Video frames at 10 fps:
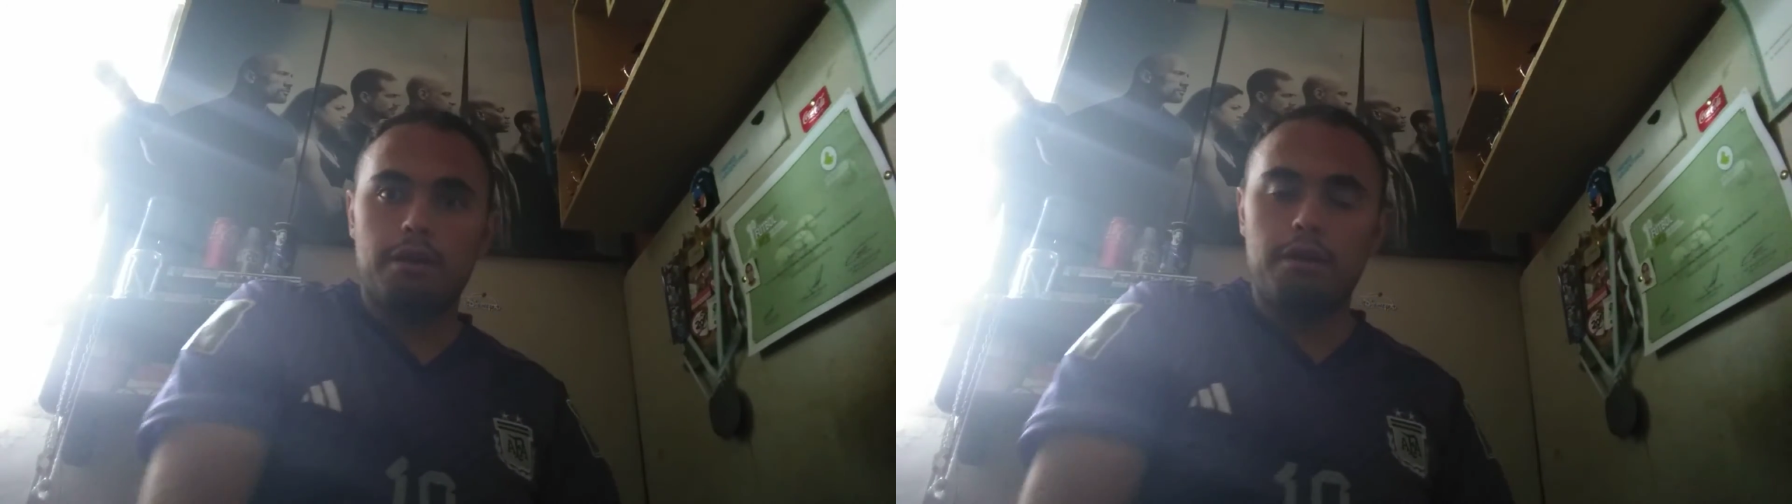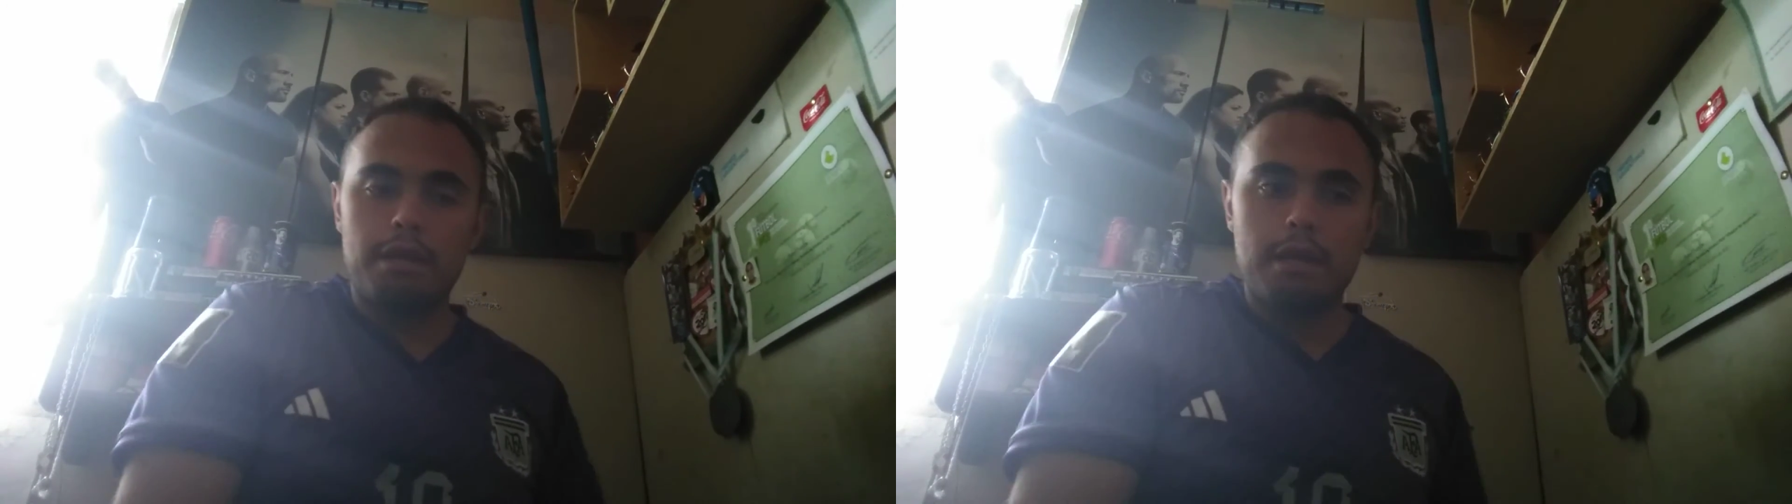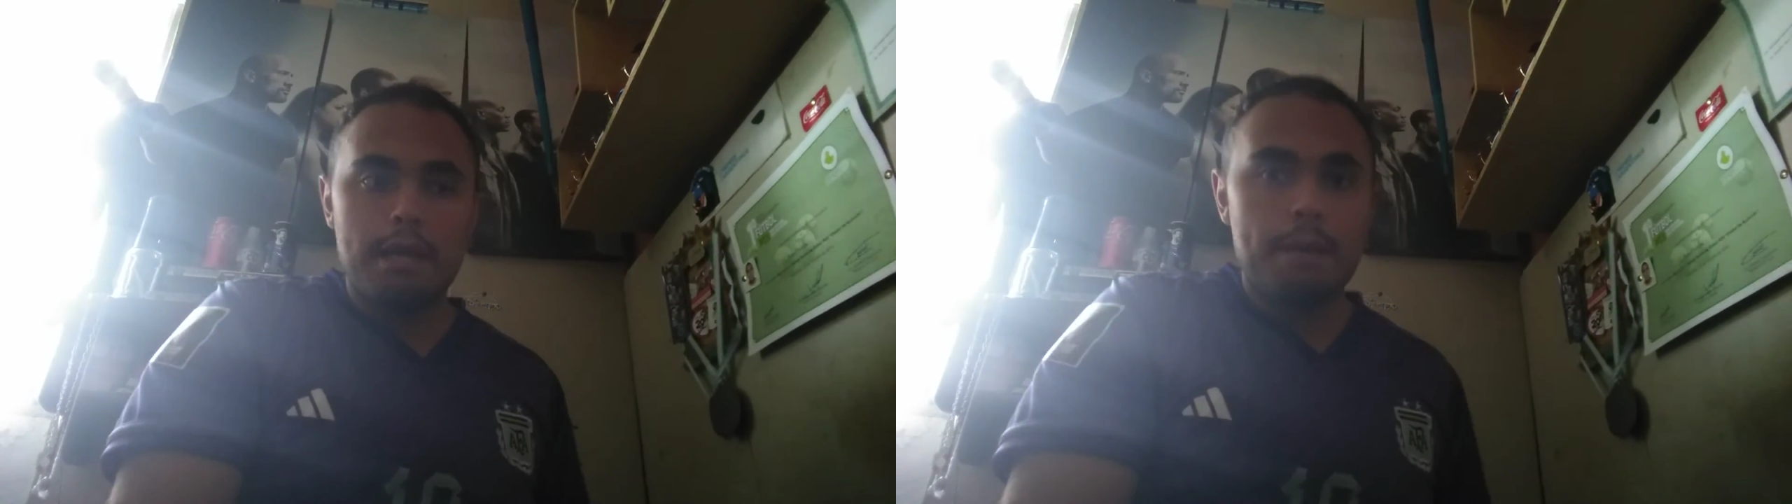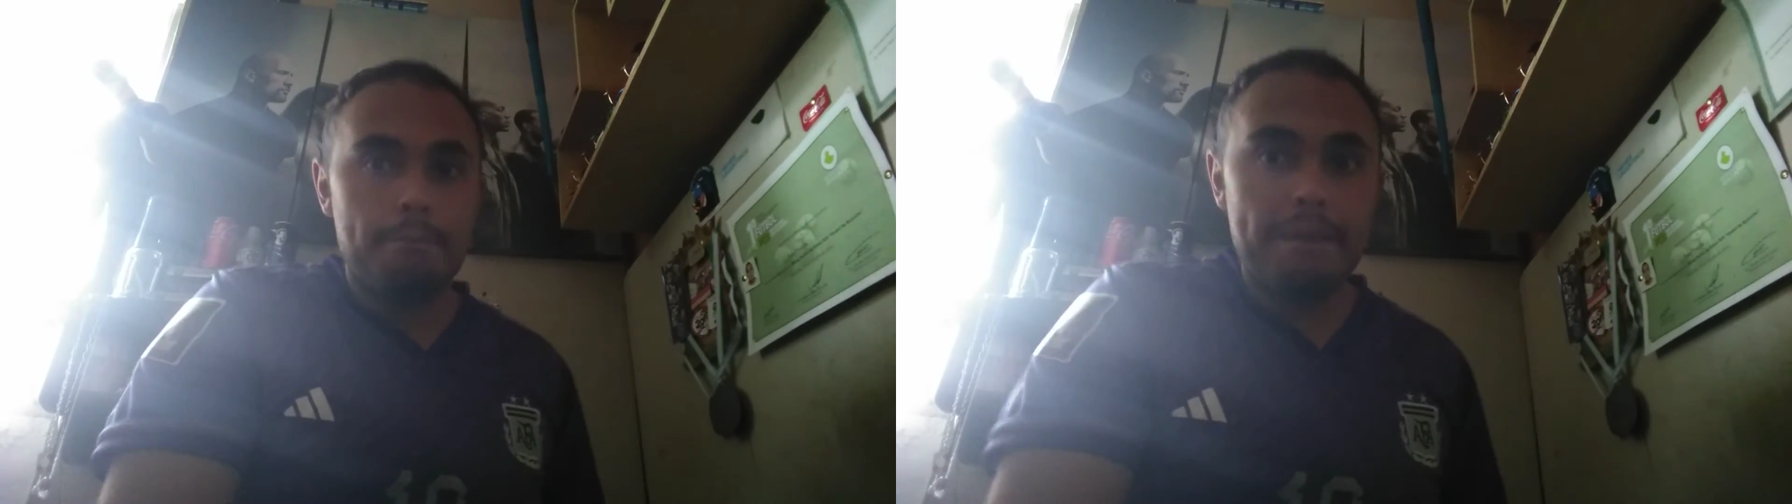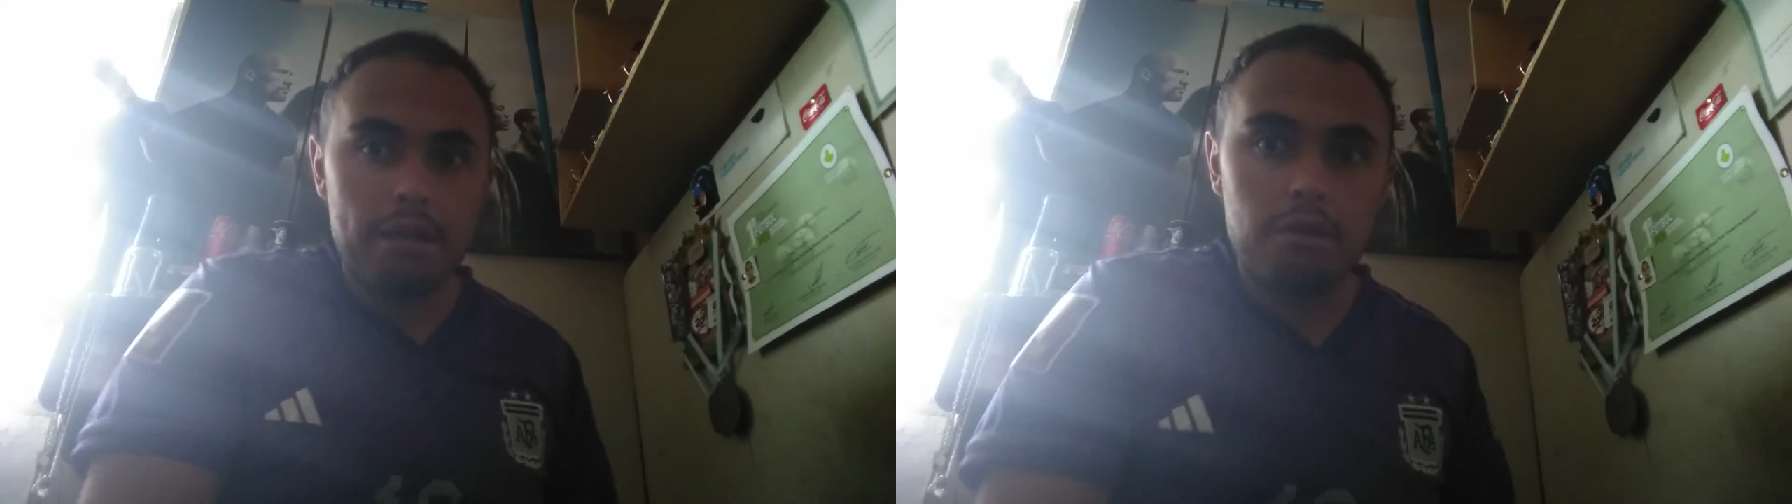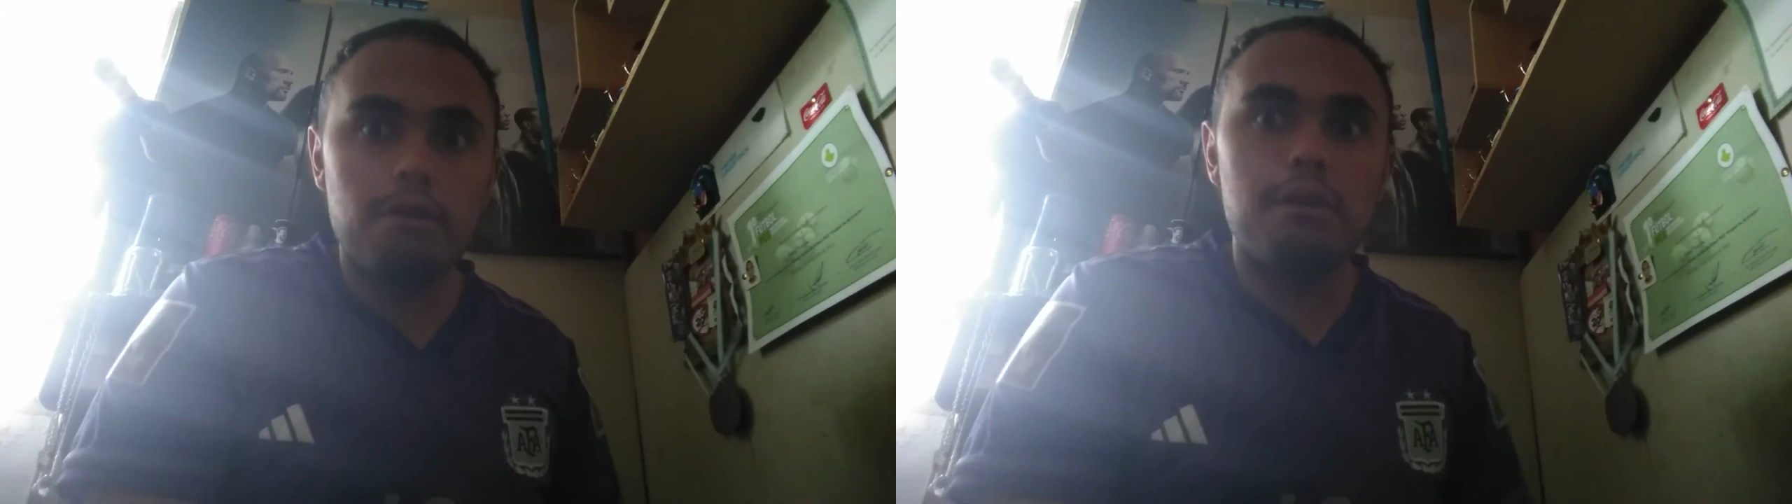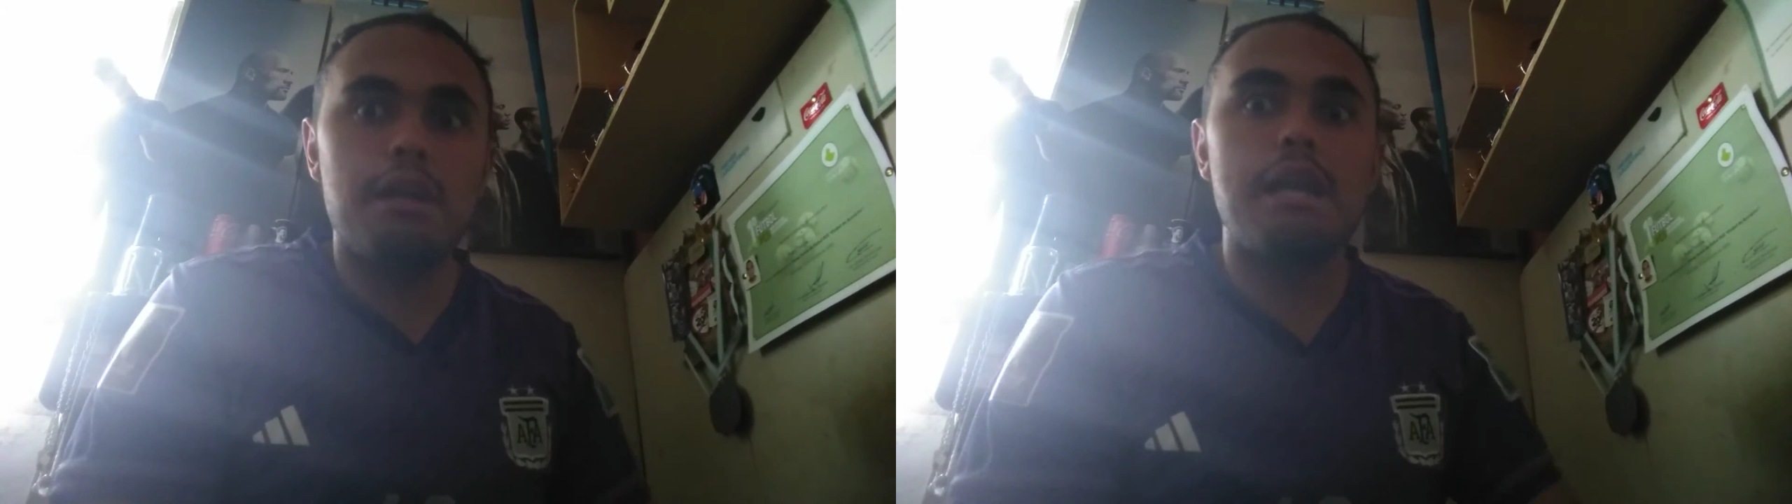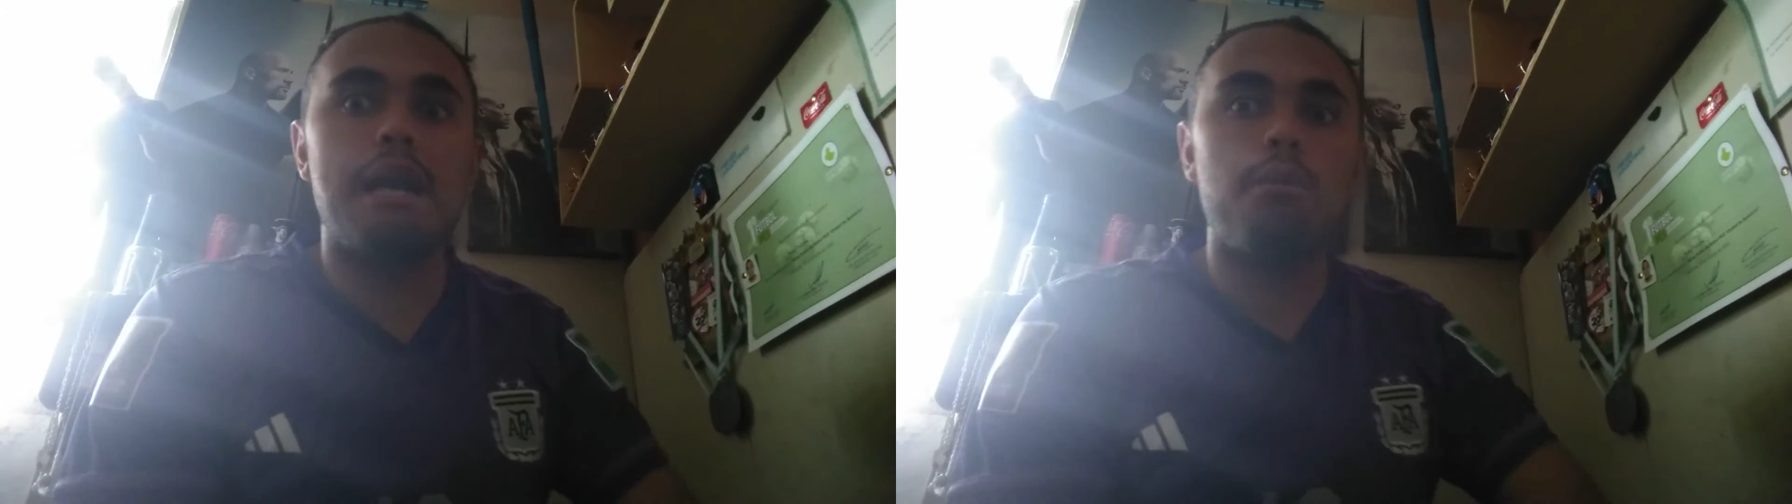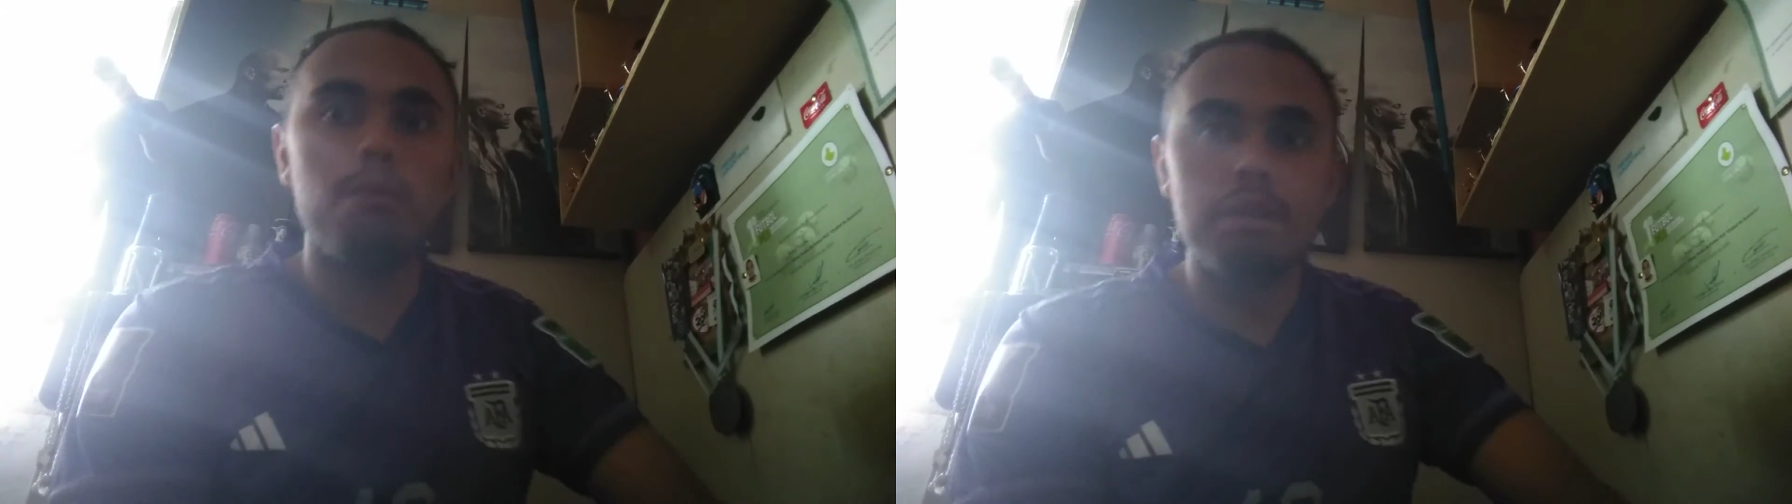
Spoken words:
hoy vengo con la